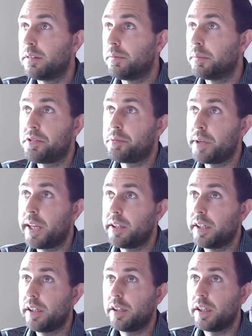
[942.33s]
it's the
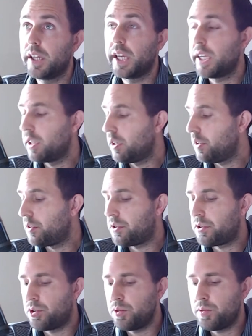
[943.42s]
reality. In
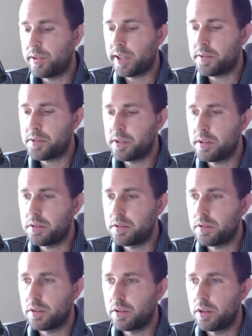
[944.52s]

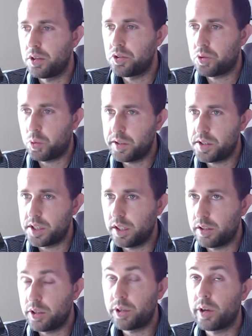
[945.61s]

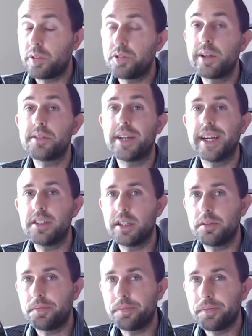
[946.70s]

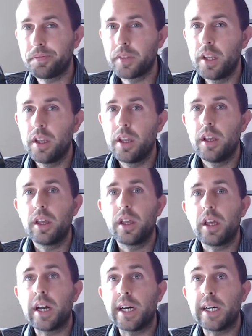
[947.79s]
2019,
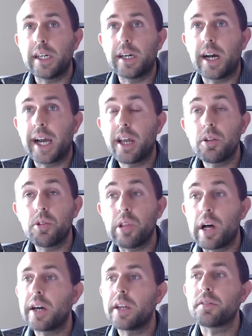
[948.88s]
I had a
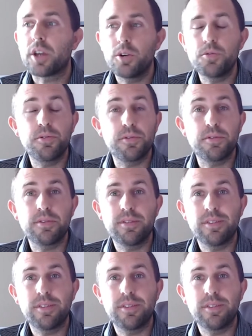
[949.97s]
lot of coaches